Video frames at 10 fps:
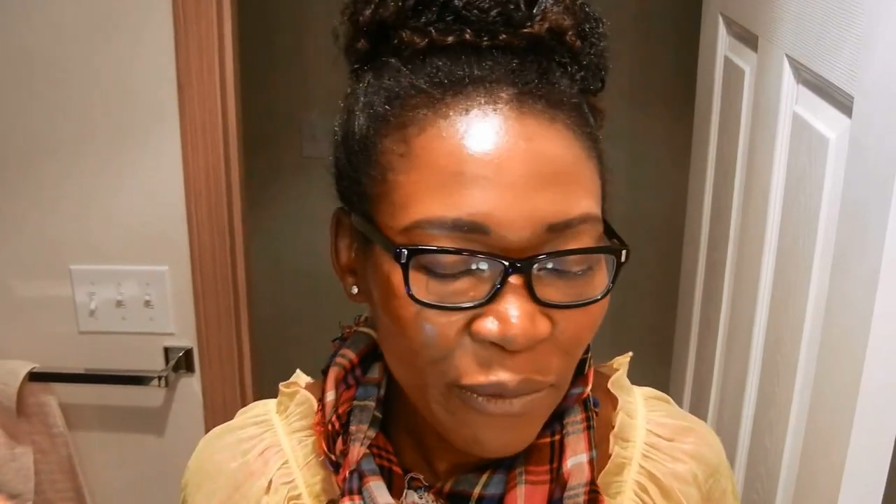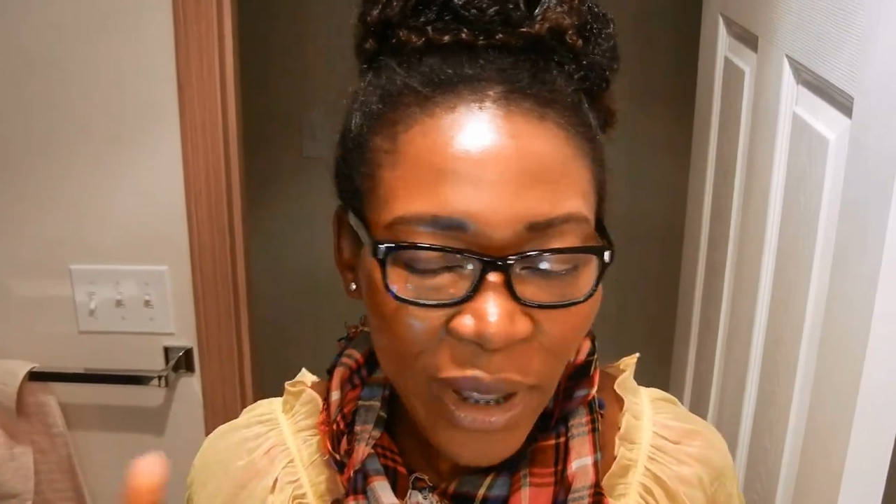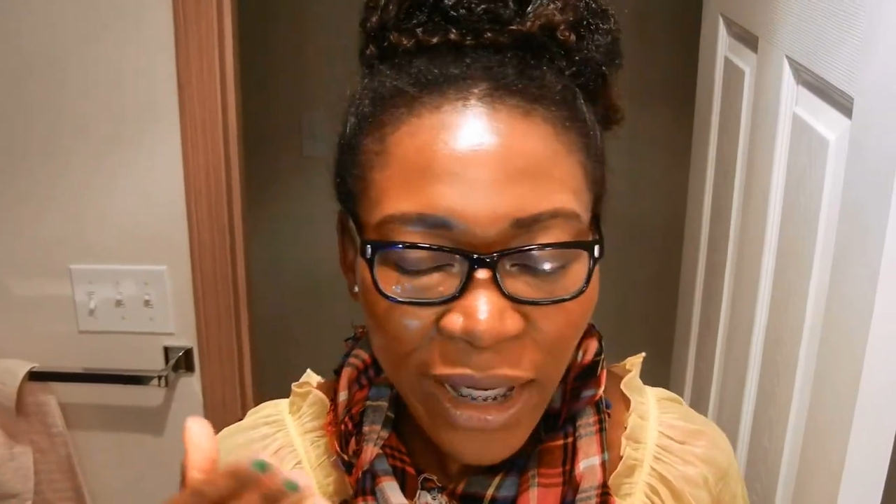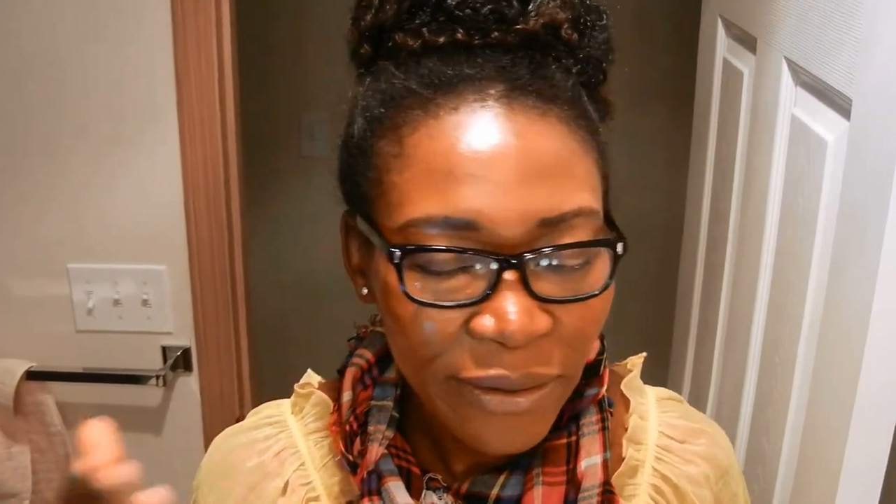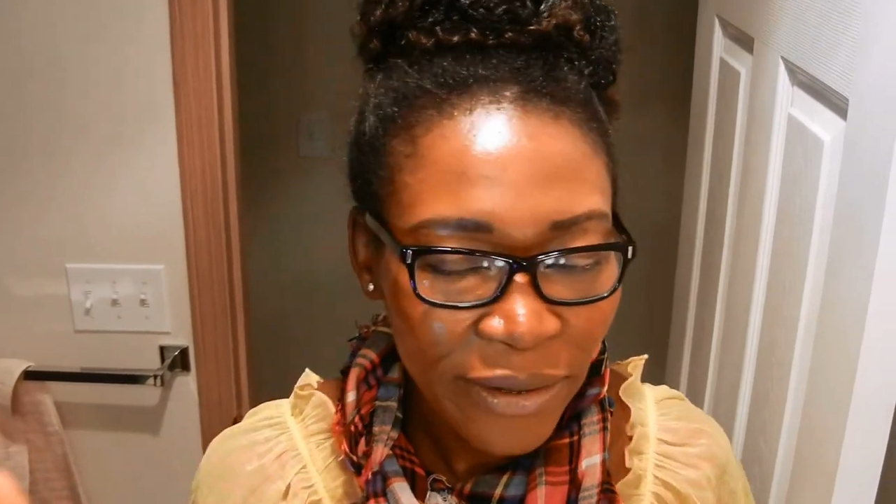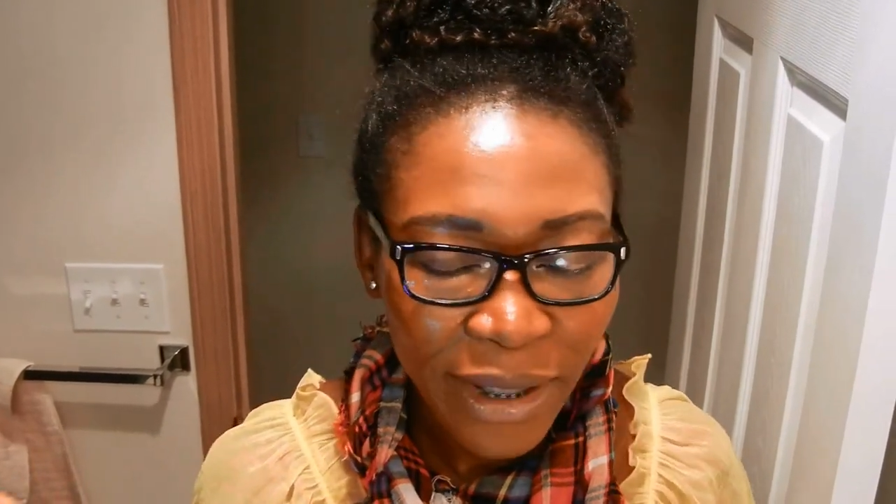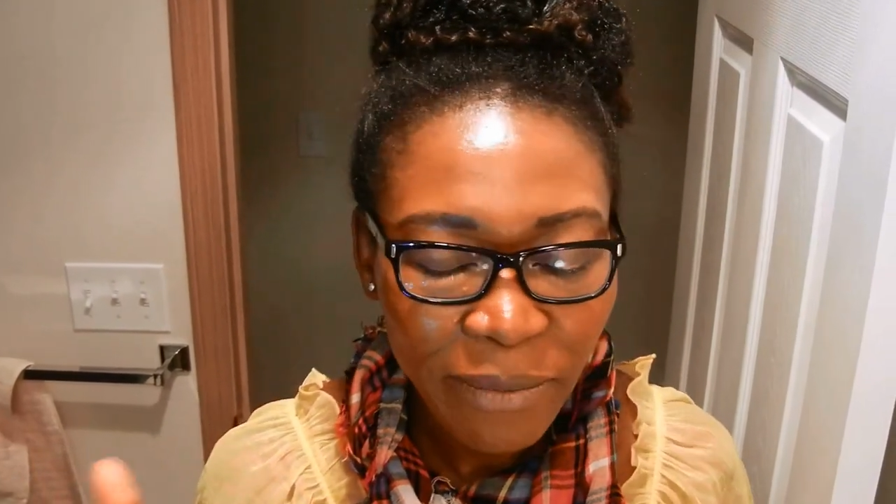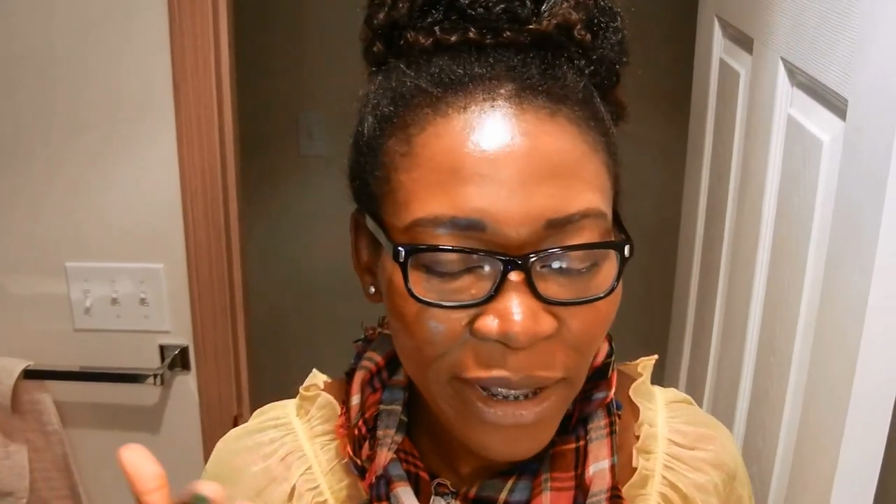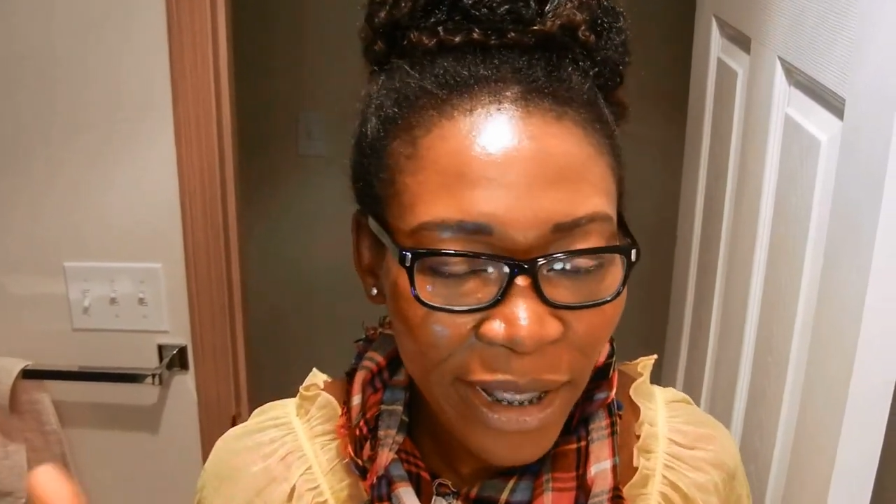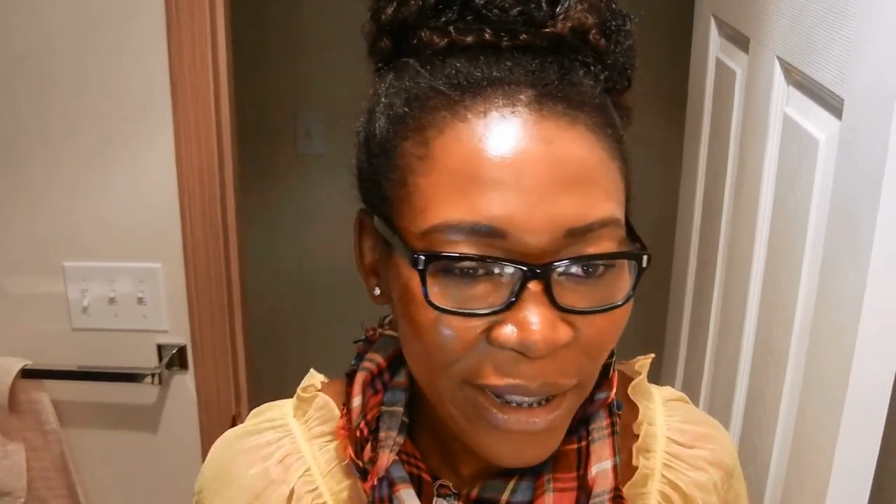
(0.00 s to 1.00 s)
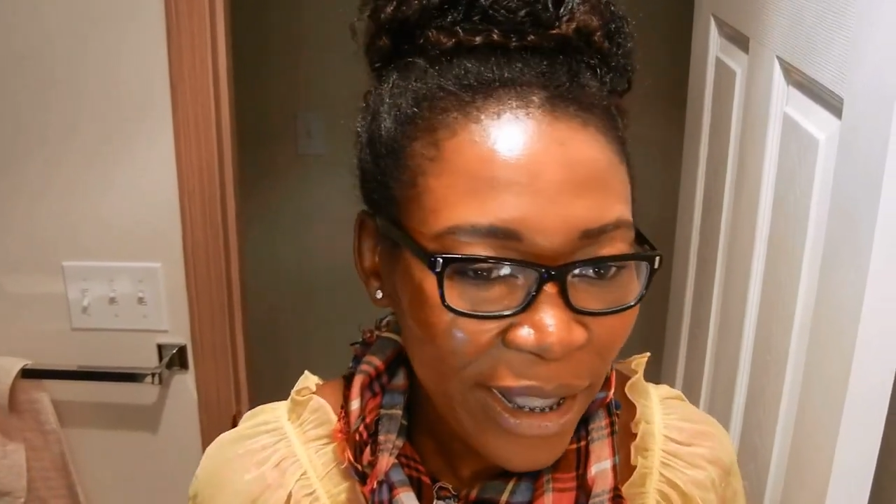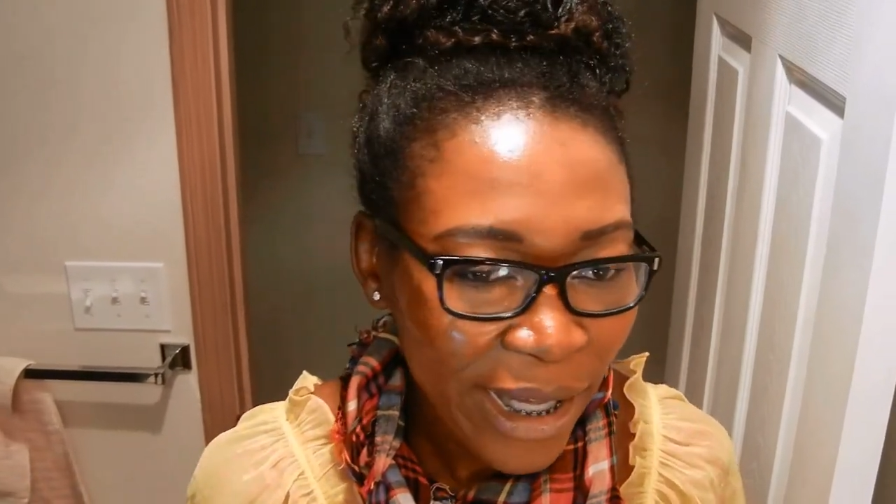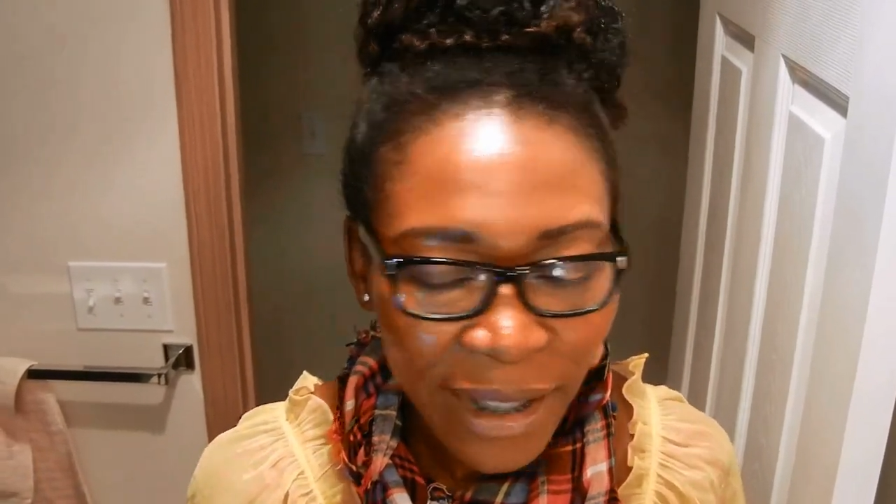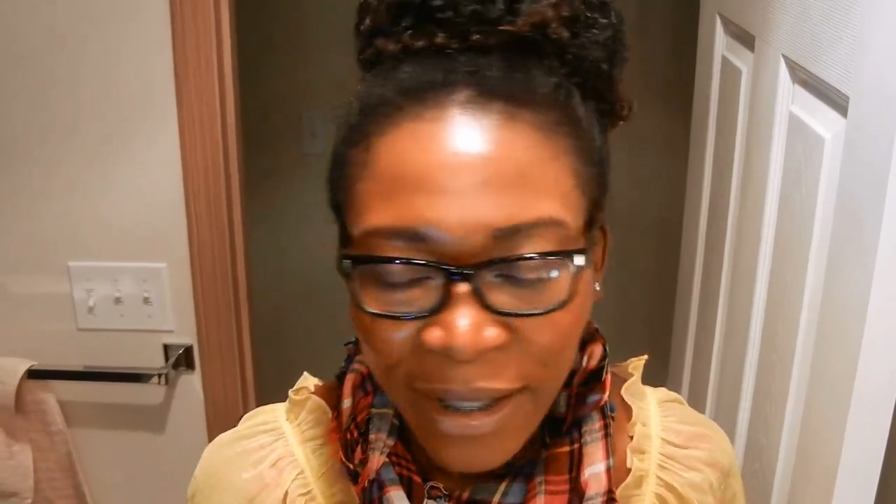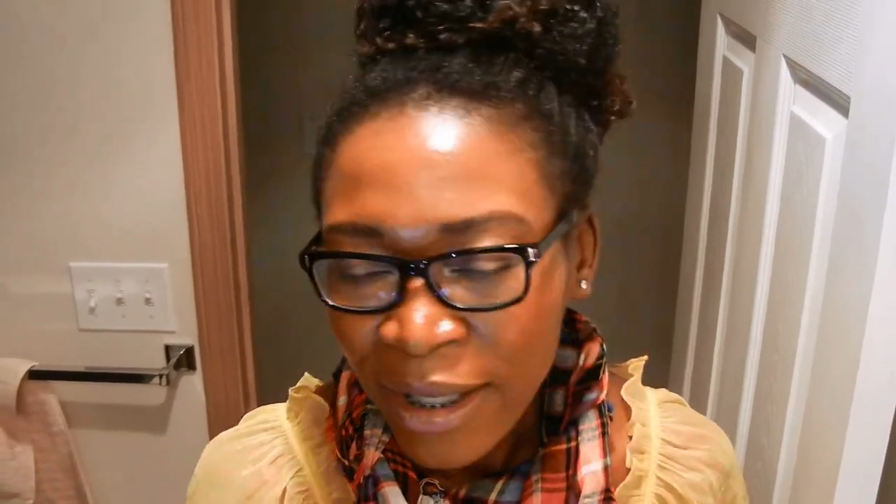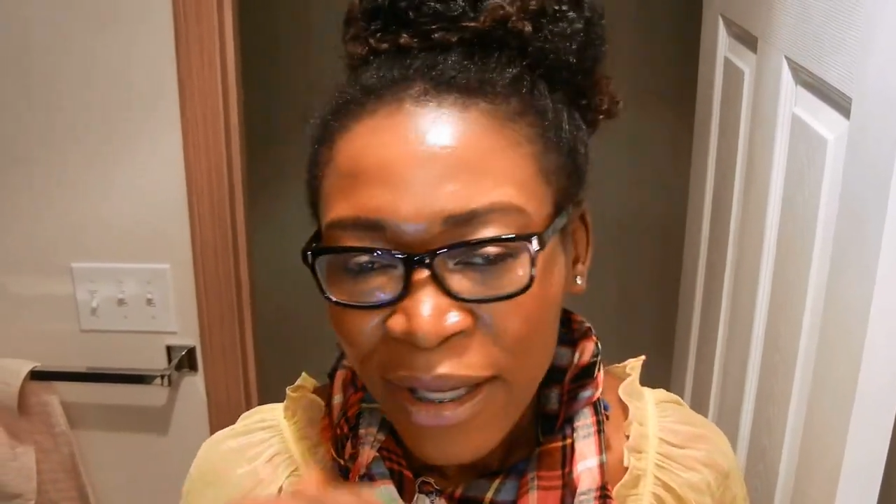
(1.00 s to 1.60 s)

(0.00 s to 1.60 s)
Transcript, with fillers: white or something like that.